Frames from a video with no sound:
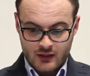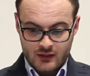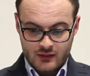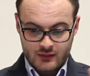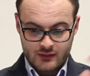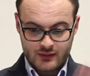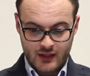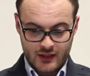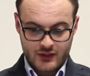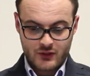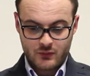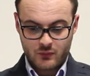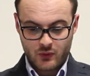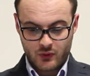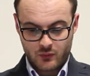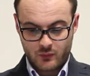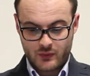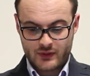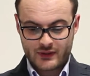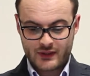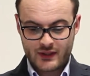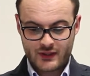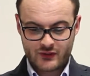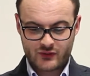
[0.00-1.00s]
That's what we
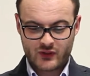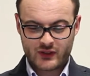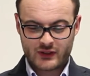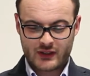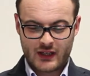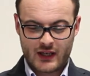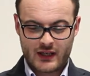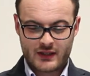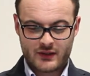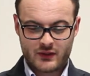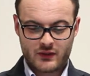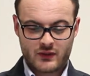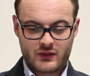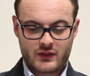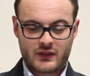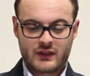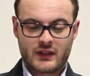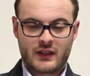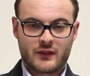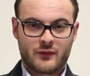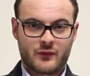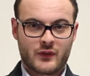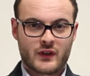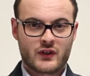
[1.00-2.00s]
discretize using the
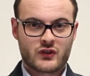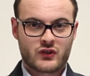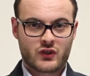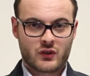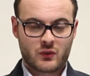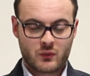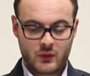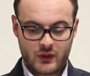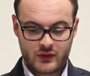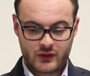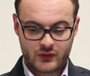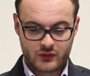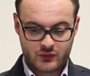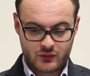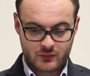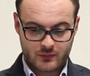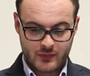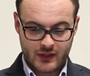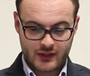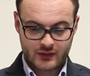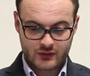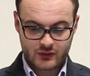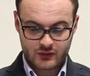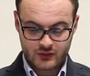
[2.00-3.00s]
differential quadrature
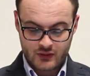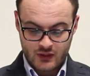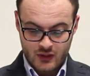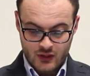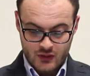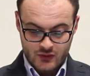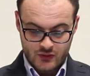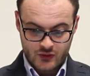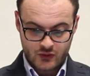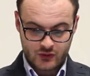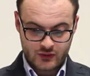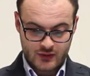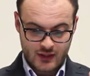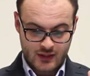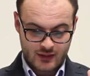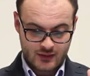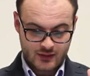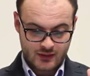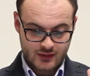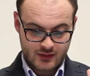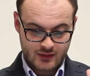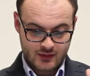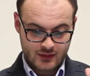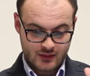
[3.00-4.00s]
method, so
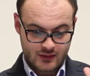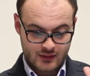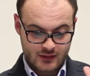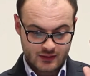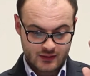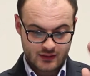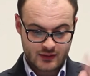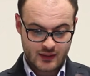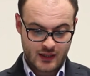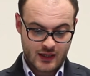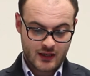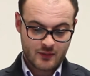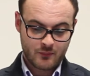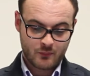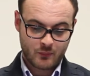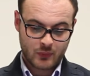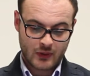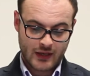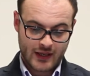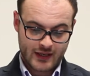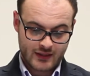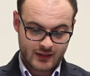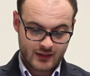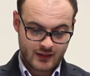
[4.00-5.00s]
that the
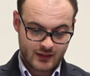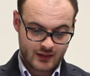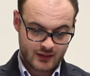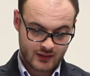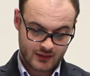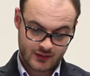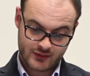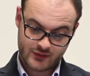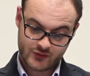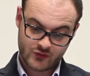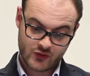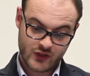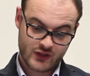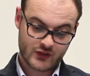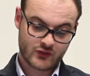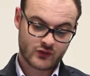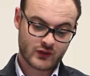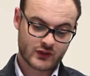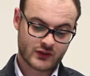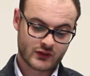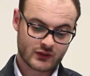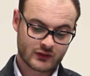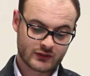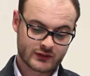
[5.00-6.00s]
in-plane stress
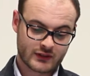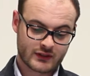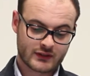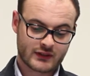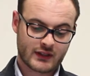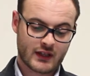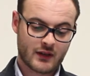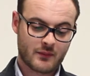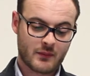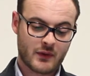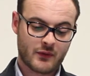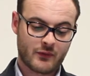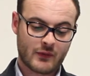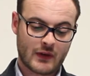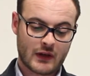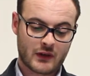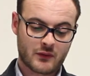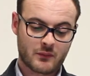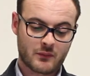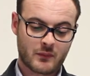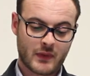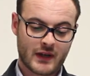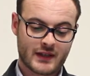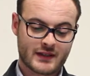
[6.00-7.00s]
resultants can be
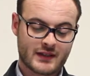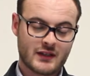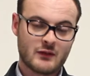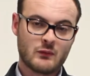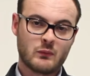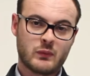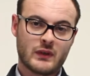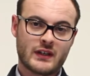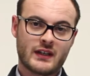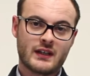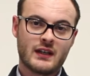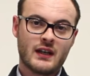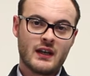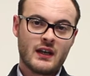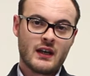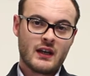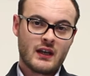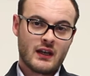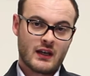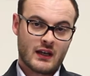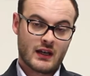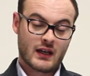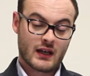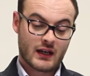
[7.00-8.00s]
found by simply
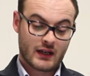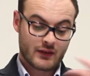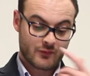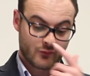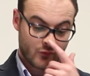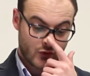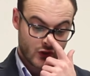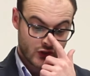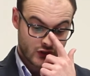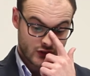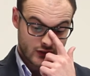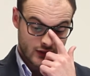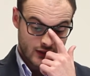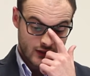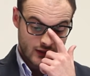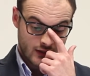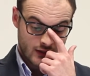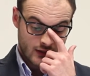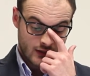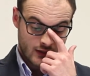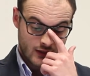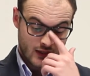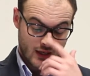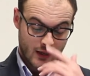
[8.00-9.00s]
inverting
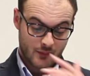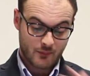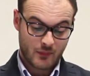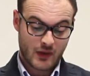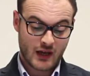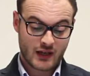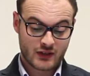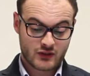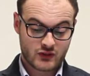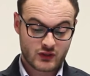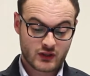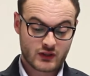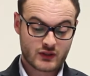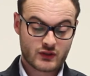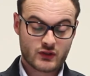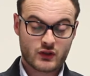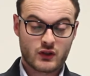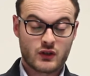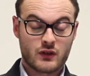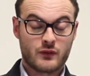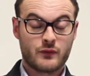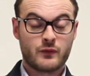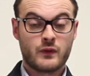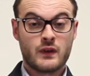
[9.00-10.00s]
a matrix
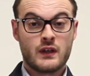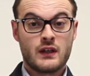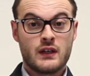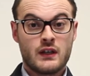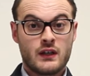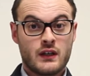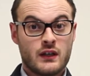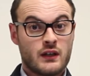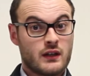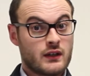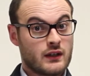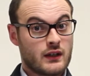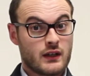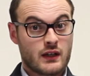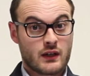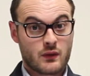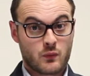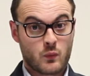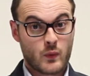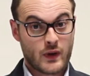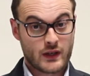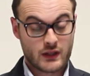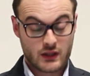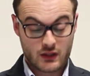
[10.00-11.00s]
of
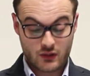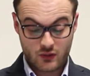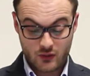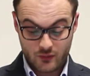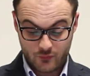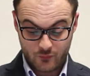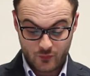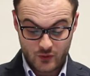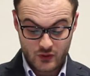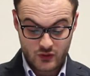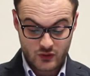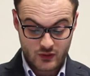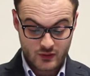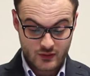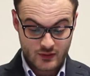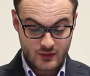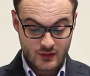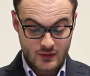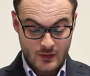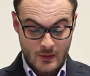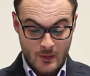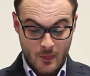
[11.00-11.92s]
weighting coefficients.